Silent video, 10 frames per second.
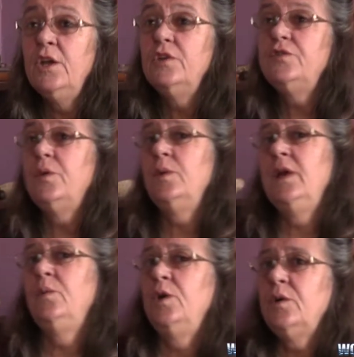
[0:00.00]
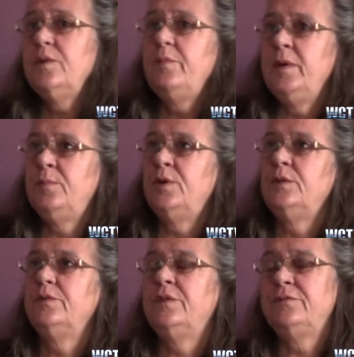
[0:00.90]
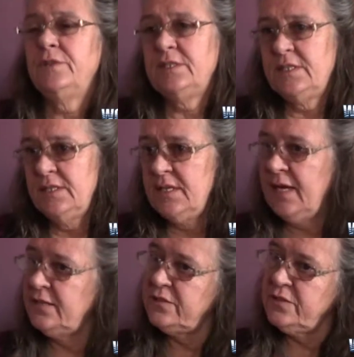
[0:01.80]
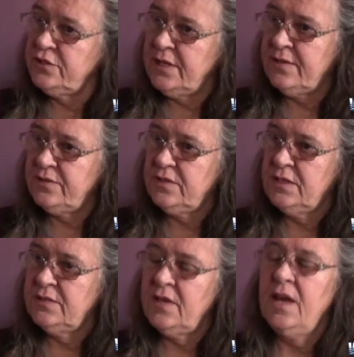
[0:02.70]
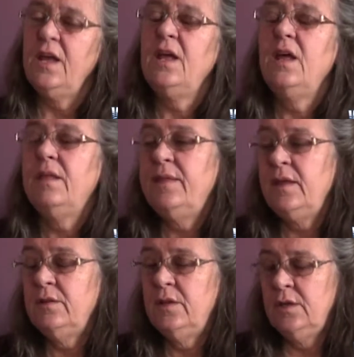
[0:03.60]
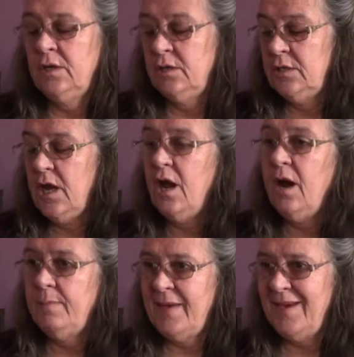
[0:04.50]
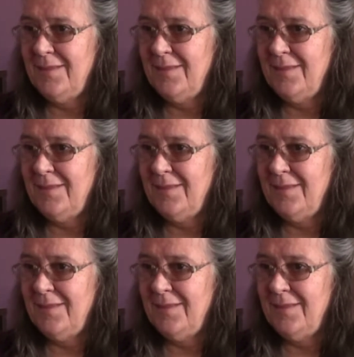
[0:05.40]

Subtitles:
So when I work with people, the first thing that I suggest is that they learn heart math,